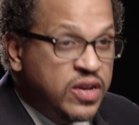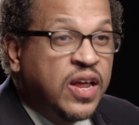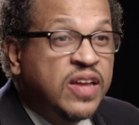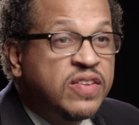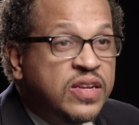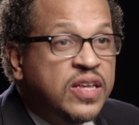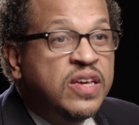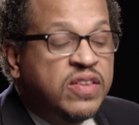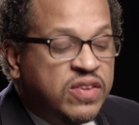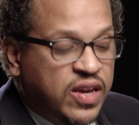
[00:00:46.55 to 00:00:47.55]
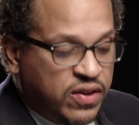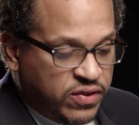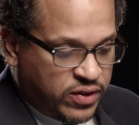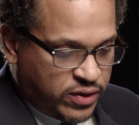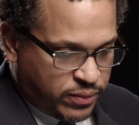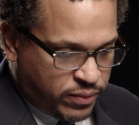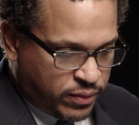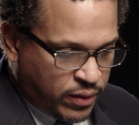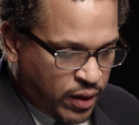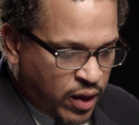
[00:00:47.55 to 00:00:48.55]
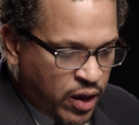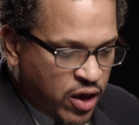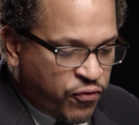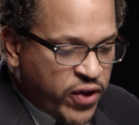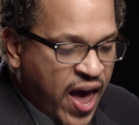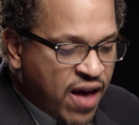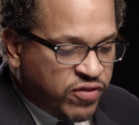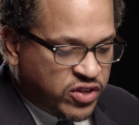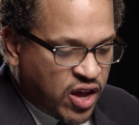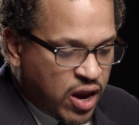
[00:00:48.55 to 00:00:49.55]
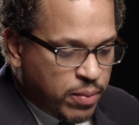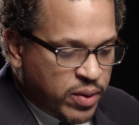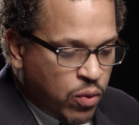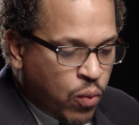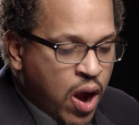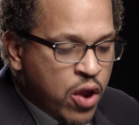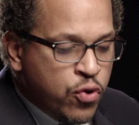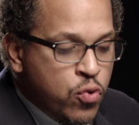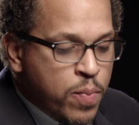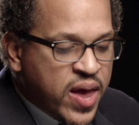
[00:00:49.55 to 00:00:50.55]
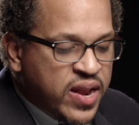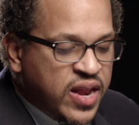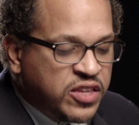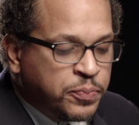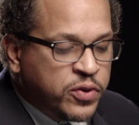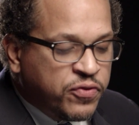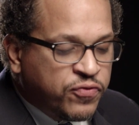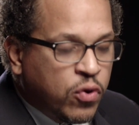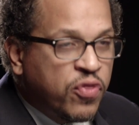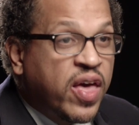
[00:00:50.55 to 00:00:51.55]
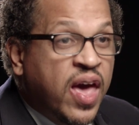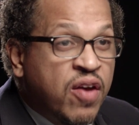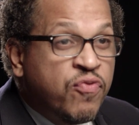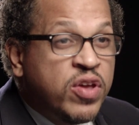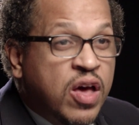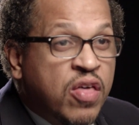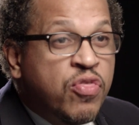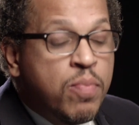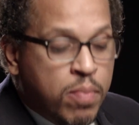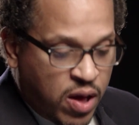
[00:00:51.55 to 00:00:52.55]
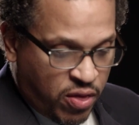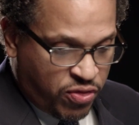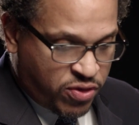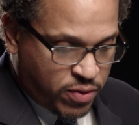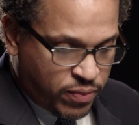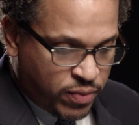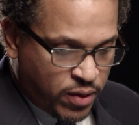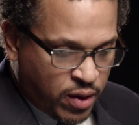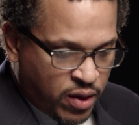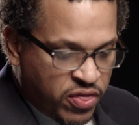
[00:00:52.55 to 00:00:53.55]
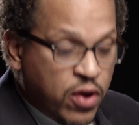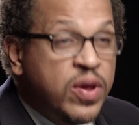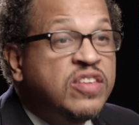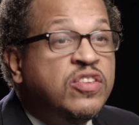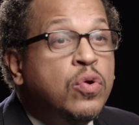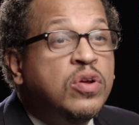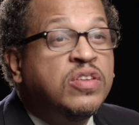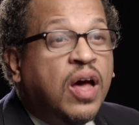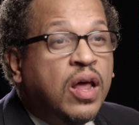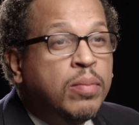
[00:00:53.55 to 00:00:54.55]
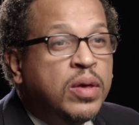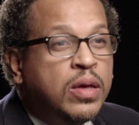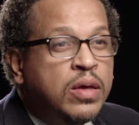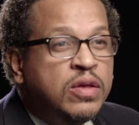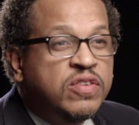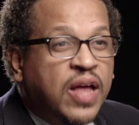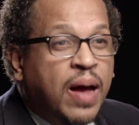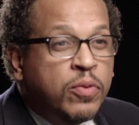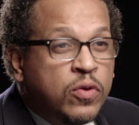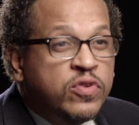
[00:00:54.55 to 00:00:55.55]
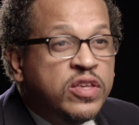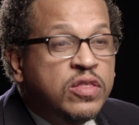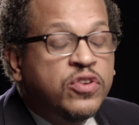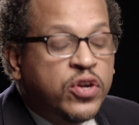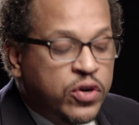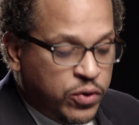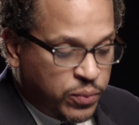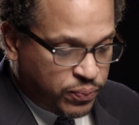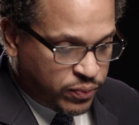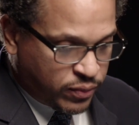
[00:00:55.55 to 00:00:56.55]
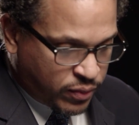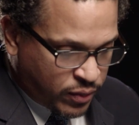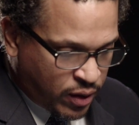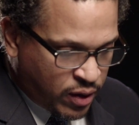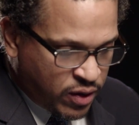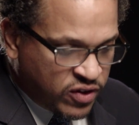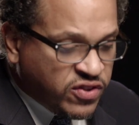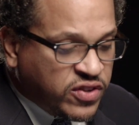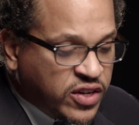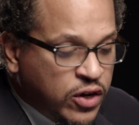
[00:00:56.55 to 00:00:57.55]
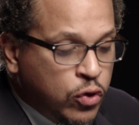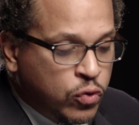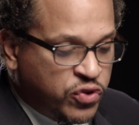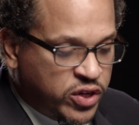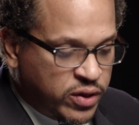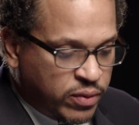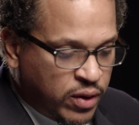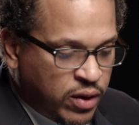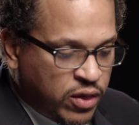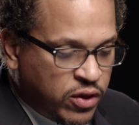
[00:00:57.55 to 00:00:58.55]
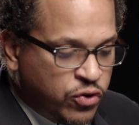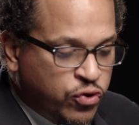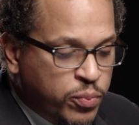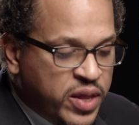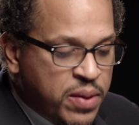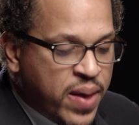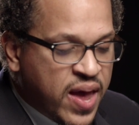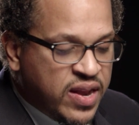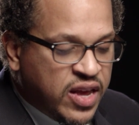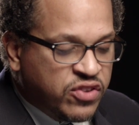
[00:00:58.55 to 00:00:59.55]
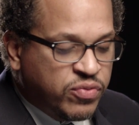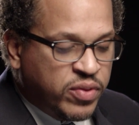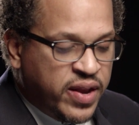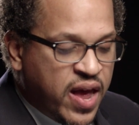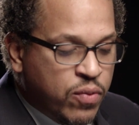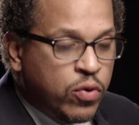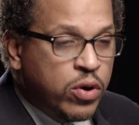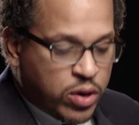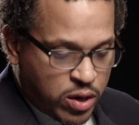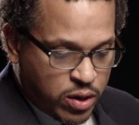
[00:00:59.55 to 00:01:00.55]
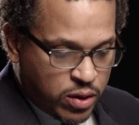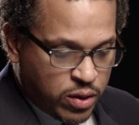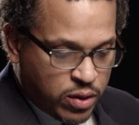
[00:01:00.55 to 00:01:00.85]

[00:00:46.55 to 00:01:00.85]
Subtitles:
Doesn't exist. If we have autonomy, why are new mandates put forth every other month? There is no autonomy. Stop using the term. This is an illusion. There are too many mandates from the network.